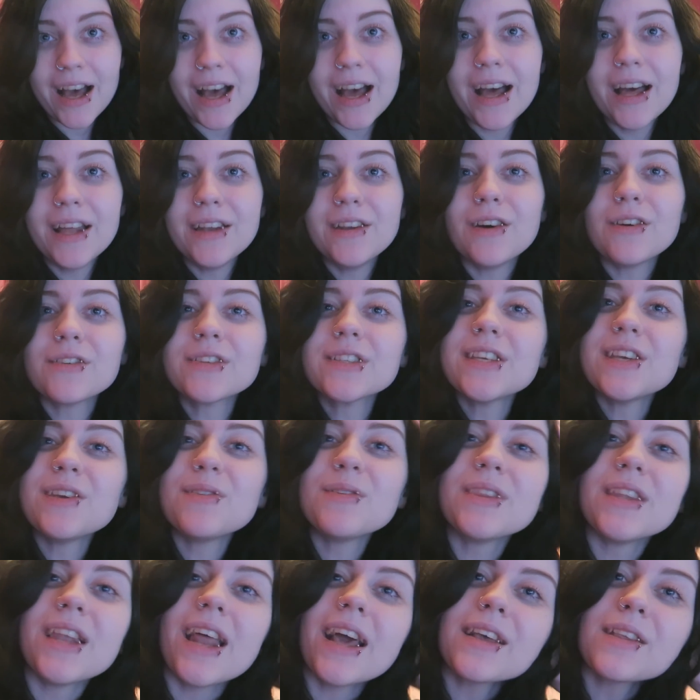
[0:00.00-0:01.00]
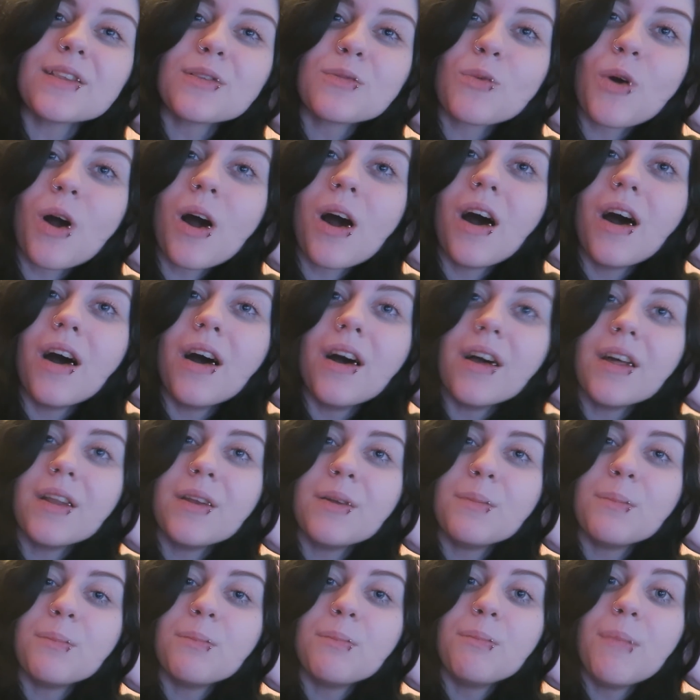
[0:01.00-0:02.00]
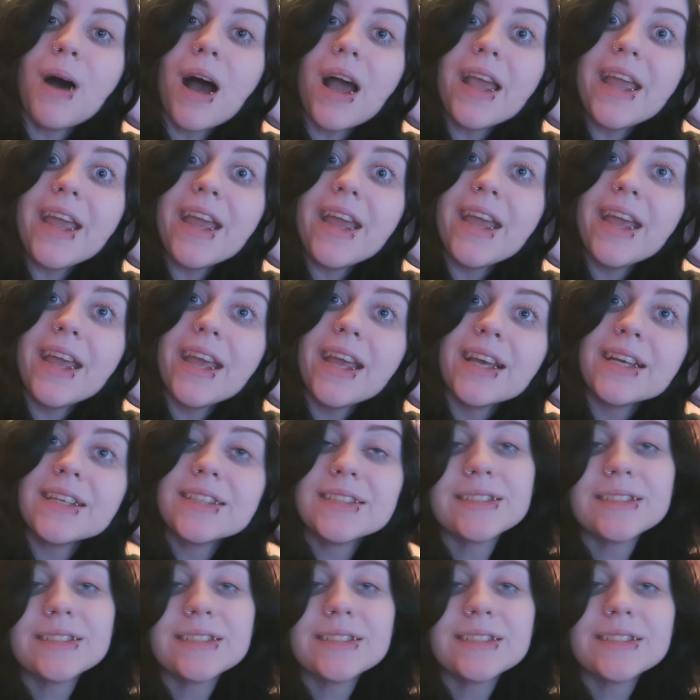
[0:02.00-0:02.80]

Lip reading: And I'll see you in the next one. Bye.